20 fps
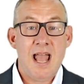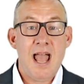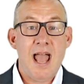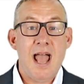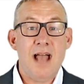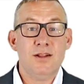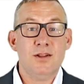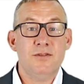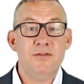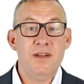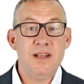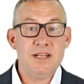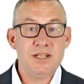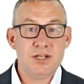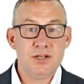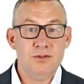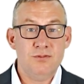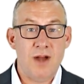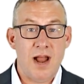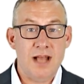
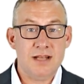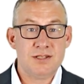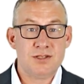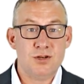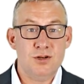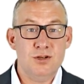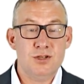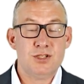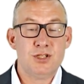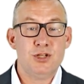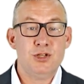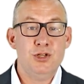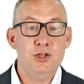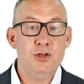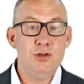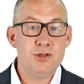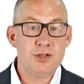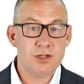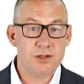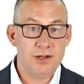Elevation rasters
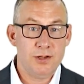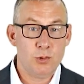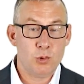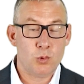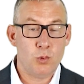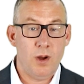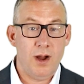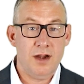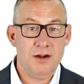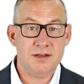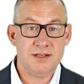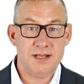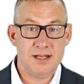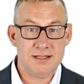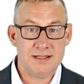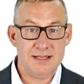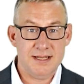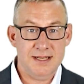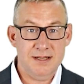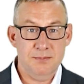usually require
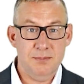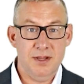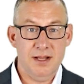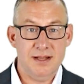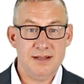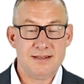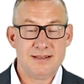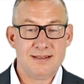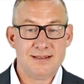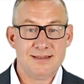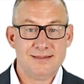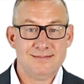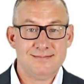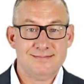16 bits.